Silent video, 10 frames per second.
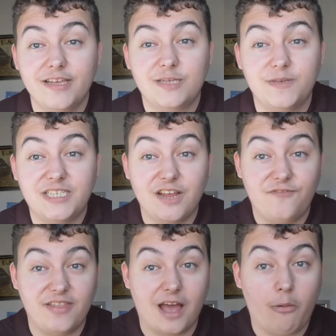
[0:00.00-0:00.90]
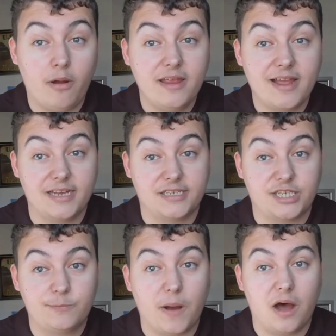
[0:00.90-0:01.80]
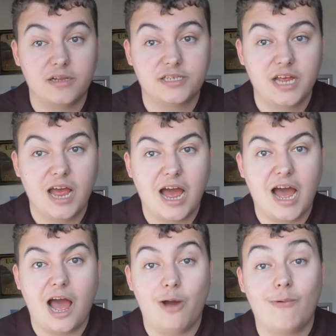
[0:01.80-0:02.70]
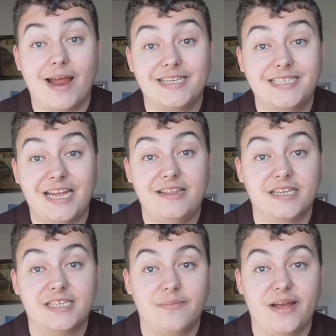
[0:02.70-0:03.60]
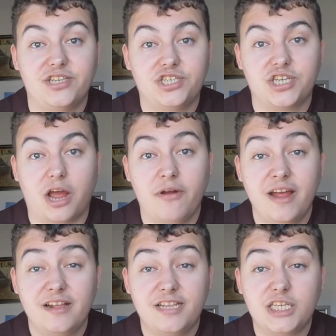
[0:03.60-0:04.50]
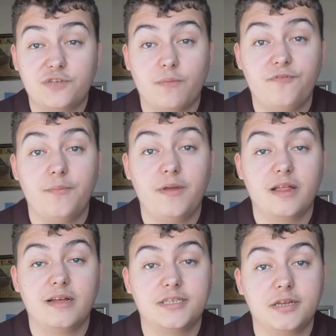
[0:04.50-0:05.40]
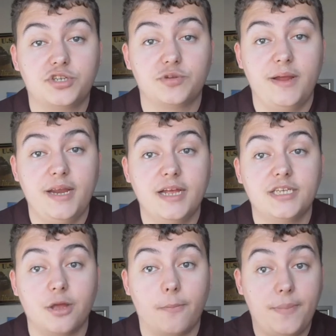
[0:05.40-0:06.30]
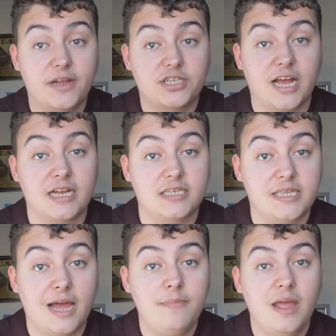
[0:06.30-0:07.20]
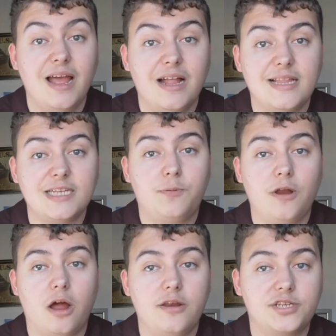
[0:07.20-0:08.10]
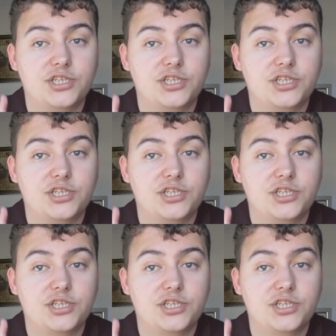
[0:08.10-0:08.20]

really specific that I want you guys to spot. Uh, when seeing this image. So this is from Flamingo on social media, so big shout out to them. Let's put it on your